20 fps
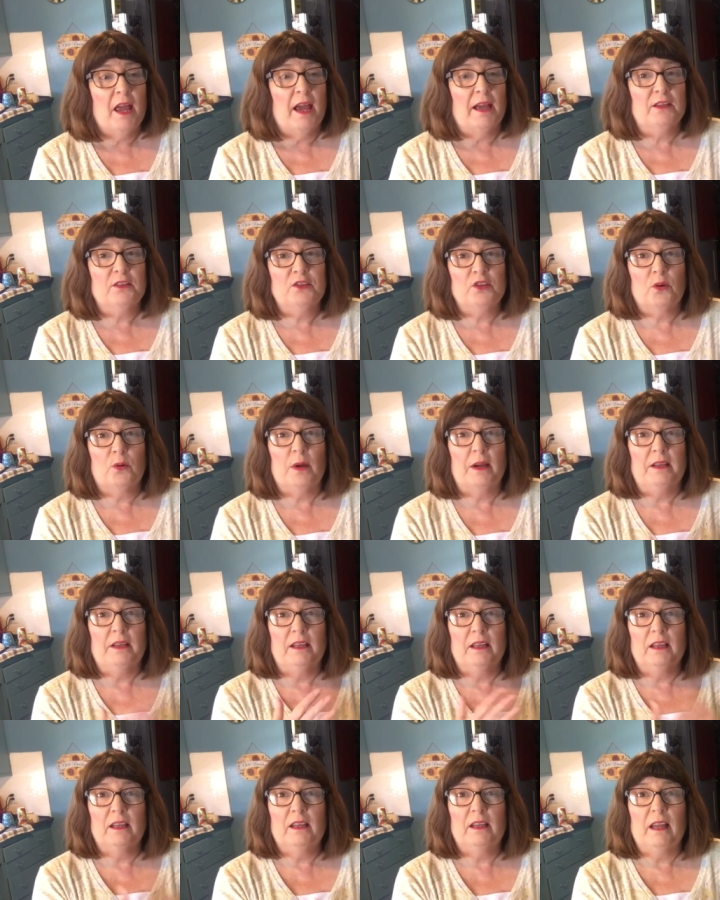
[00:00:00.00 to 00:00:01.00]
And so I
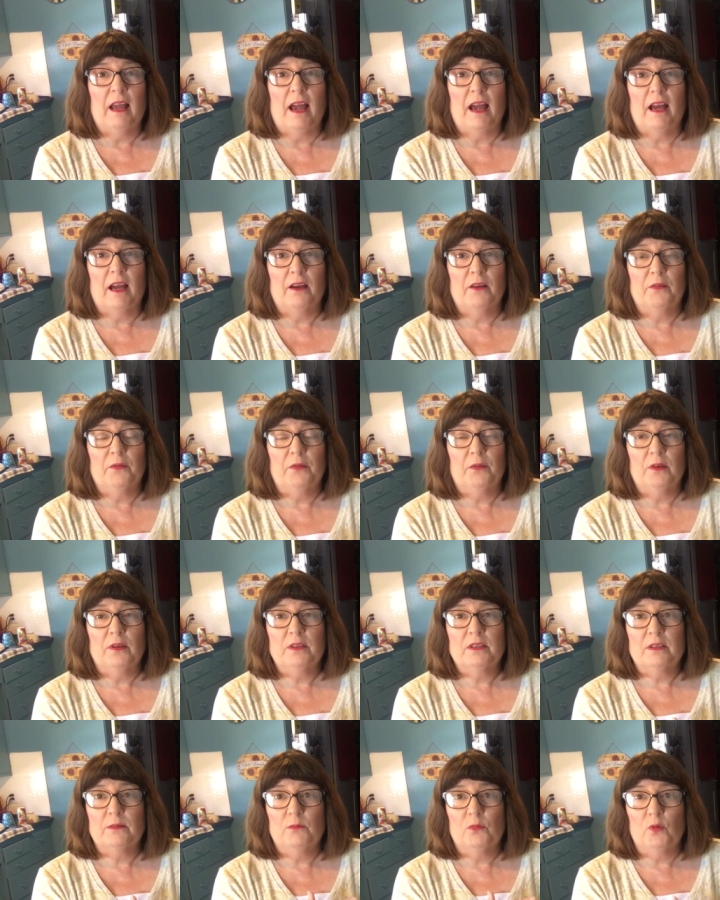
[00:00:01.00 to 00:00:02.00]
did have
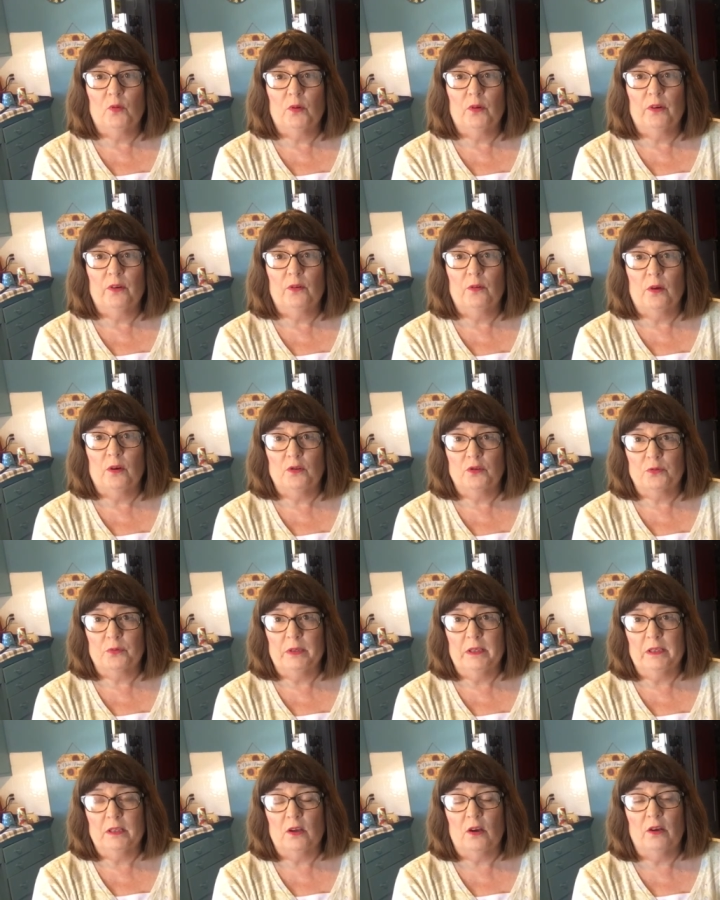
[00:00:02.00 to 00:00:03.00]
some more
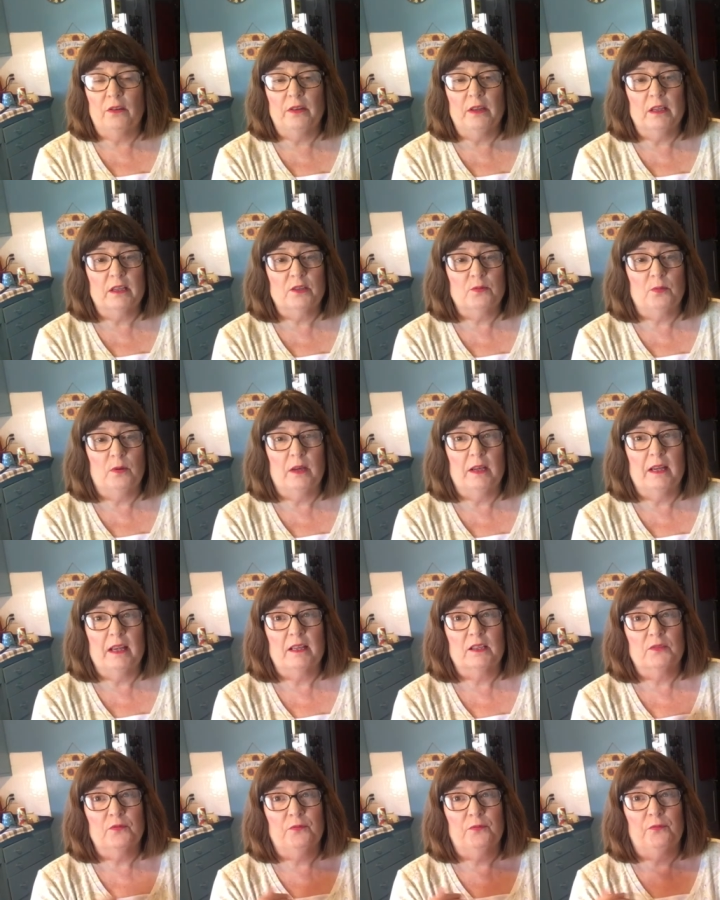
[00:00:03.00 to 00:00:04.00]
groceries on this one
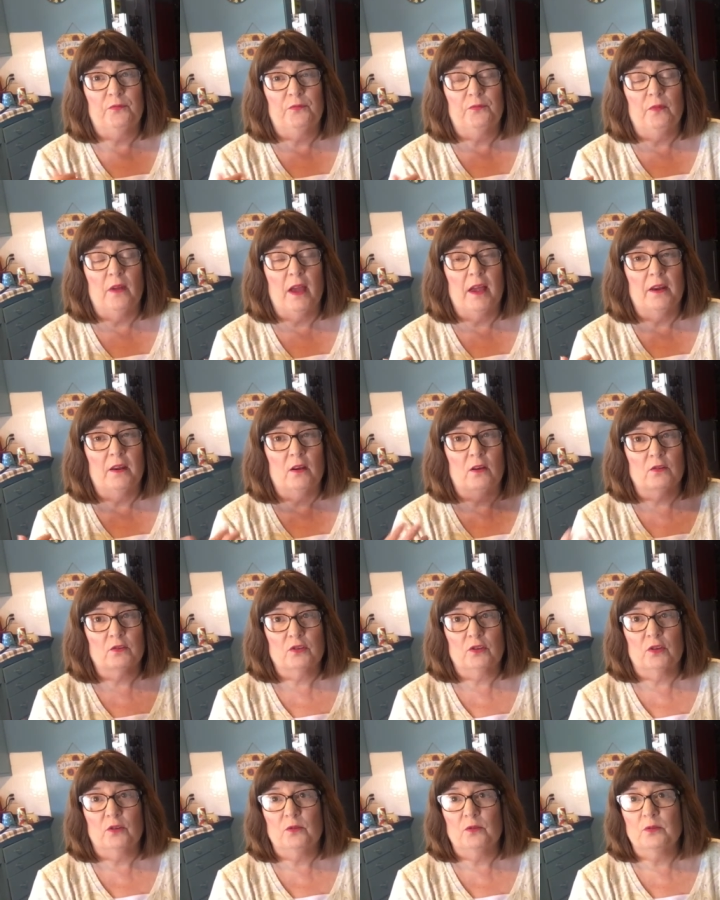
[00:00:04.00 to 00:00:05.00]
as, and
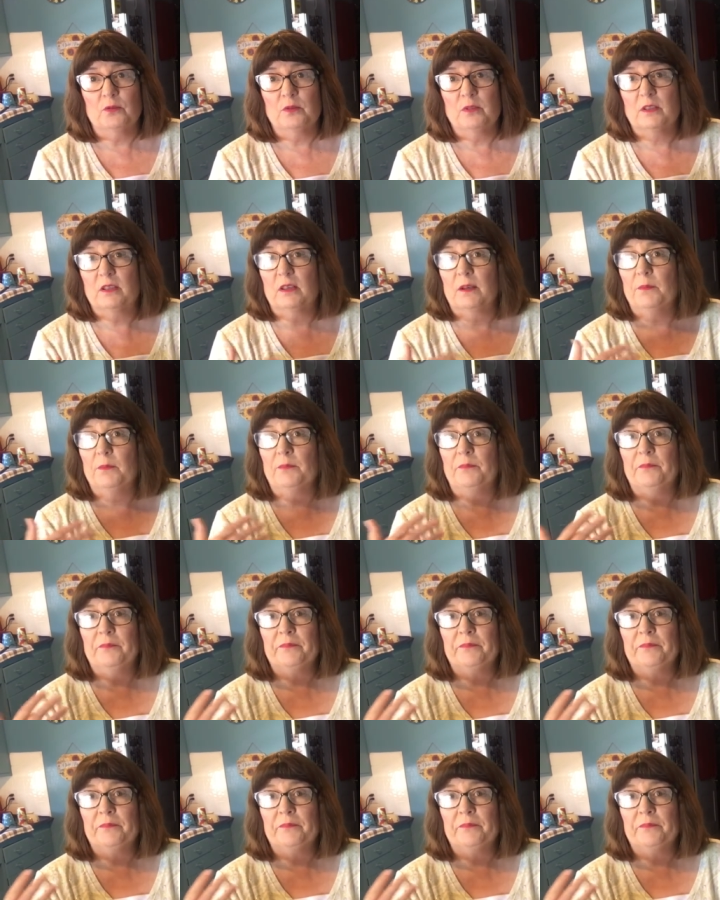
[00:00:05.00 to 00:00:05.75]
also some